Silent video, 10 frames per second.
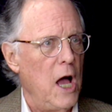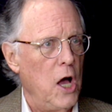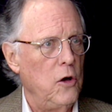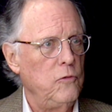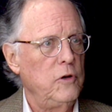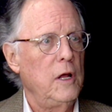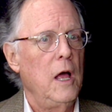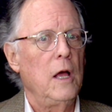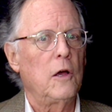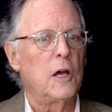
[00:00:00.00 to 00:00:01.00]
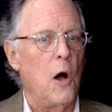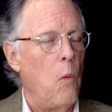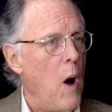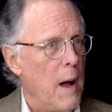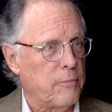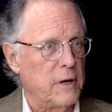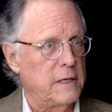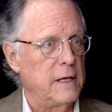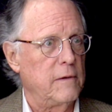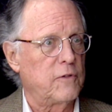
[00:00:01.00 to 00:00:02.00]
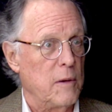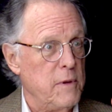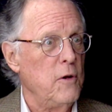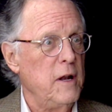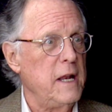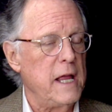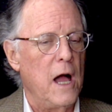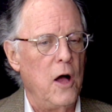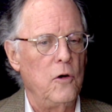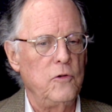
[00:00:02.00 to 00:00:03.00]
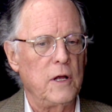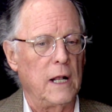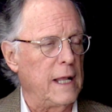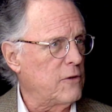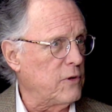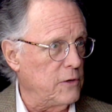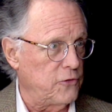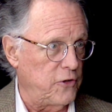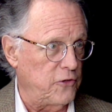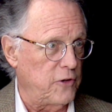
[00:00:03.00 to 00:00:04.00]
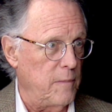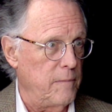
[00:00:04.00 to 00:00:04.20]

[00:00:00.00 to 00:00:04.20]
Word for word: owned, cooperative, community owned electrical system.